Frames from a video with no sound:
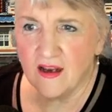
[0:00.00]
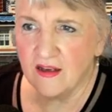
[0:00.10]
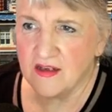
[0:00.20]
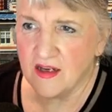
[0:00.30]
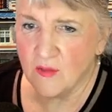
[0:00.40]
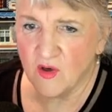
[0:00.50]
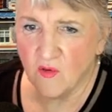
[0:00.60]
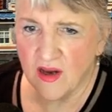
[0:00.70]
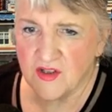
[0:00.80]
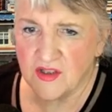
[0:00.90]
Island
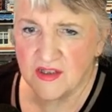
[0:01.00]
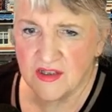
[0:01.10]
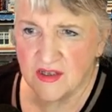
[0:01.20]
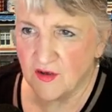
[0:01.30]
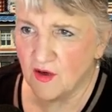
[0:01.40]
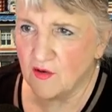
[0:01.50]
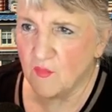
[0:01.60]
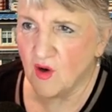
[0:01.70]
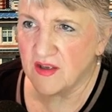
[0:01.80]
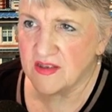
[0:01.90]
Immigration Center
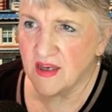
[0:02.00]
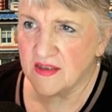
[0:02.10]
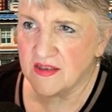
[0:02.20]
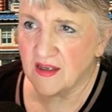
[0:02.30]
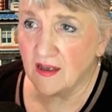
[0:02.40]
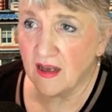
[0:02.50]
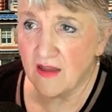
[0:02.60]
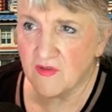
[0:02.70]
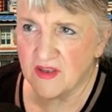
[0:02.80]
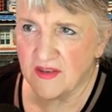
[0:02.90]
processed
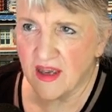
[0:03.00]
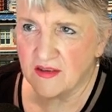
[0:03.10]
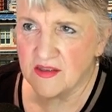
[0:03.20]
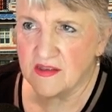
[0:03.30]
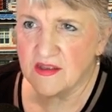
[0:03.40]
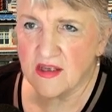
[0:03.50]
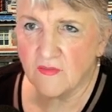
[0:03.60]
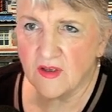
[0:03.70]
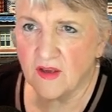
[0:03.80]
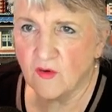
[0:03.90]

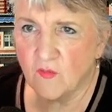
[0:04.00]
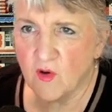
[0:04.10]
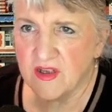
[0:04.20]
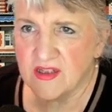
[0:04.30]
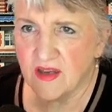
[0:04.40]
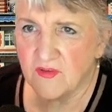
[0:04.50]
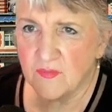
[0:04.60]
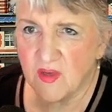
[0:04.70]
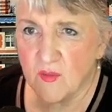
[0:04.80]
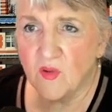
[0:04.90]

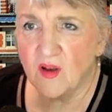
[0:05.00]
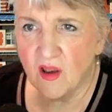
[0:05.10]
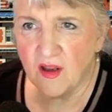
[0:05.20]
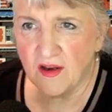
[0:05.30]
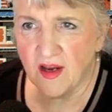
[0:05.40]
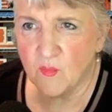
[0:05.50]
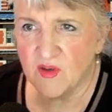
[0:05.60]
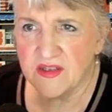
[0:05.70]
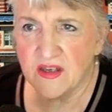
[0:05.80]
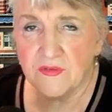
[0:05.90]
11,747 people on
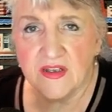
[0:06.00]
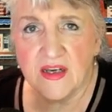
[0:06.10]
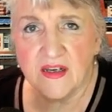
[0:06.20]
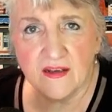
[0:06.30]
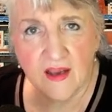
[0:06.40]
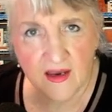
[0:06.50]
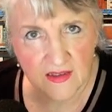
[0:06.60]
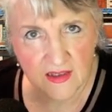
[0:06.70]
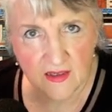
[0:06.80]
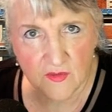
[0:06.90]
April 17,
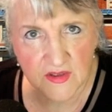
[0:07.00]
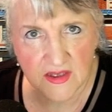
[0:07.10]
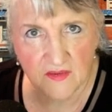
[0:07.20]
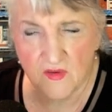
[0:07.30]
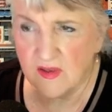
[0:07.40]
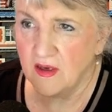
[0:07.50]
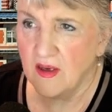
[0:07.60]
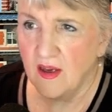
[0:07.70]
1907,